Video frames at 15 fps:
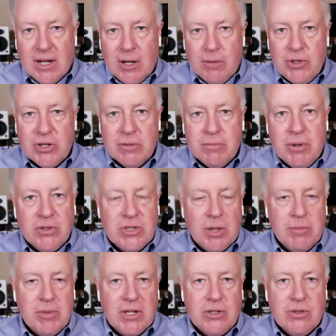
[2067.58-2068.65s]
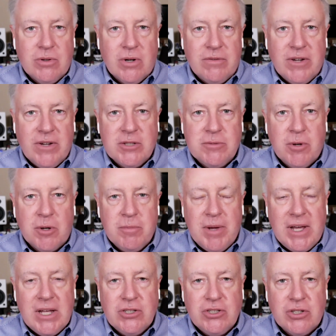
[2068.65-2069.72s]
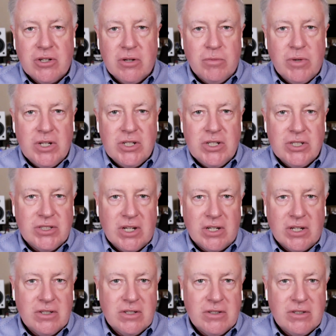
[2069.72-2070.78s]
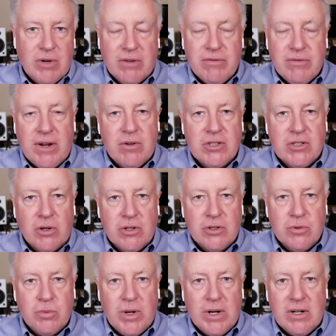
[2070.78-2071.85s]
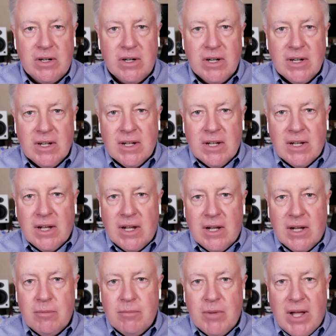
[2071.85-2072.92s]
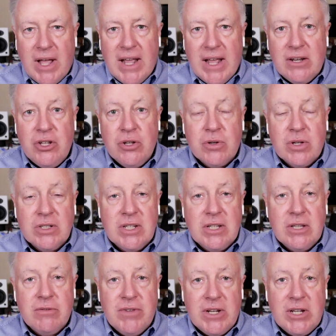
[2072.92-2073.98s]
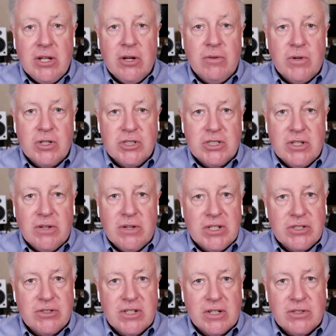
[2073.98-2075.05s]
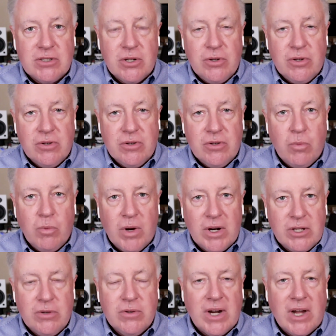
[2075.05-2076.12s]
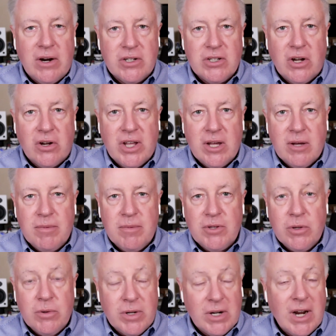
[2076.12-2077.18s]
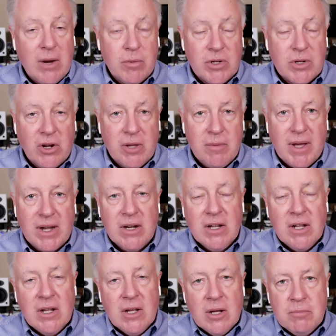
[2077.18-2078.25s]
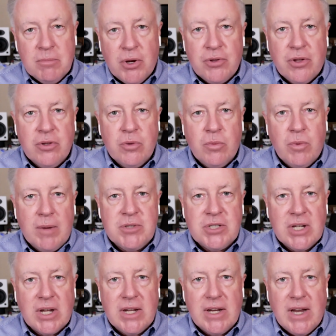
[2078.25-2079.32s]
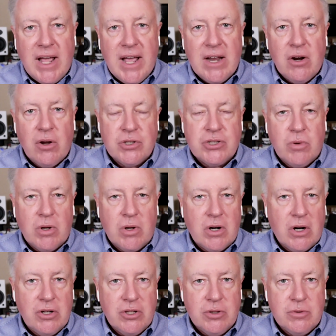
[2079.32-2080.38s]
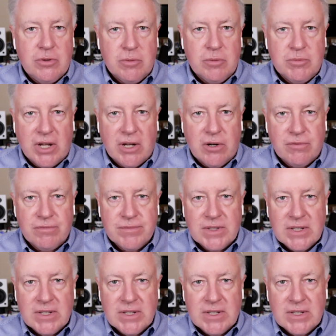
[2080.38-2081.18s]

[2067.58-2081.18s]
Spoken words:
You can post something to our Facebook page. You can reach us at Trek Favorites on Twitter. And you can see the video version of this so you know what you and I were talking about, both on the website and also on our YouTube channel.